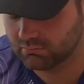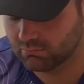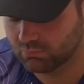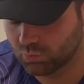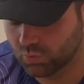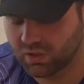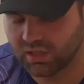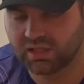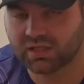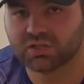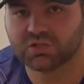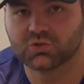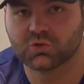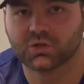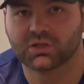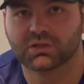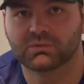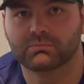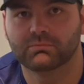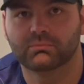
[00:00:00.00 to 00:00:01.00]
really
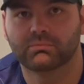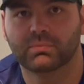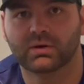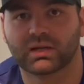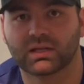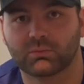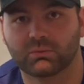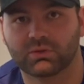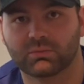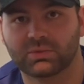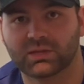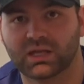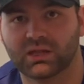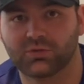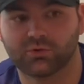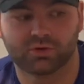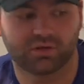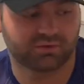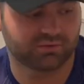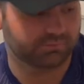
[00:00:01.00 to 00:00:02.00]
enjoy putting with the
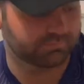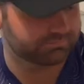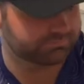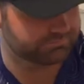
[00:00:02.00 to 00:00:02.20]
PA3s.